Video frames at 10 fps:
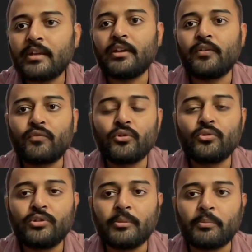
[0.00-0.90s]
If
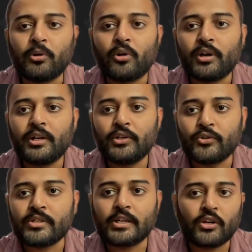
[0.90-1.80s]
you deploy
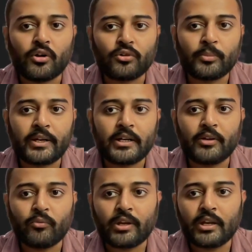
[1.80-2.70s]
using an
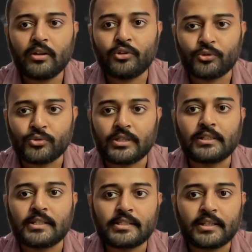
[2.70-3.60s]
automated way, using
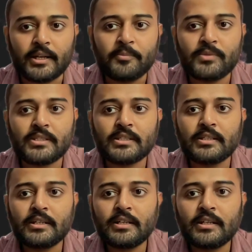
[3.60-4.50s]
the scripts,
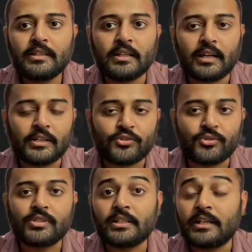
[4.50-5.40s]
that is
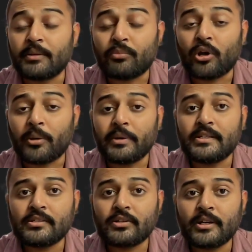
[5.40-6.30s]
using the deployment
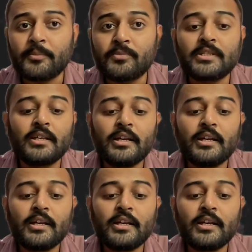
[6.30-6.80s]
scripts,